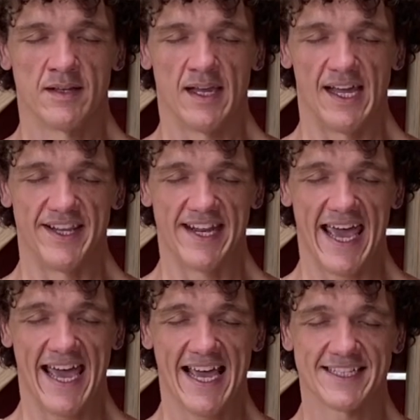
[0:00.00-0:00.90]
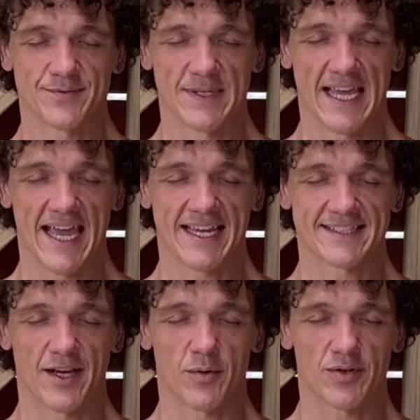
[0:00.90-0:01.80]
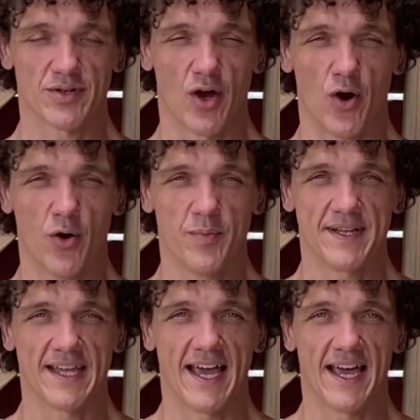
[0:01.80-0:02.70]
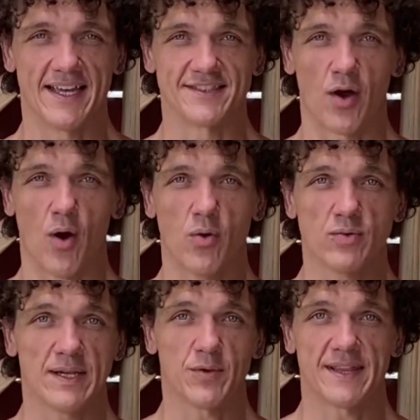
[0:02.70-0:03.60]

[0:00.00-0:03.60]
And then as we exhale, we're gonna open the eyes, only with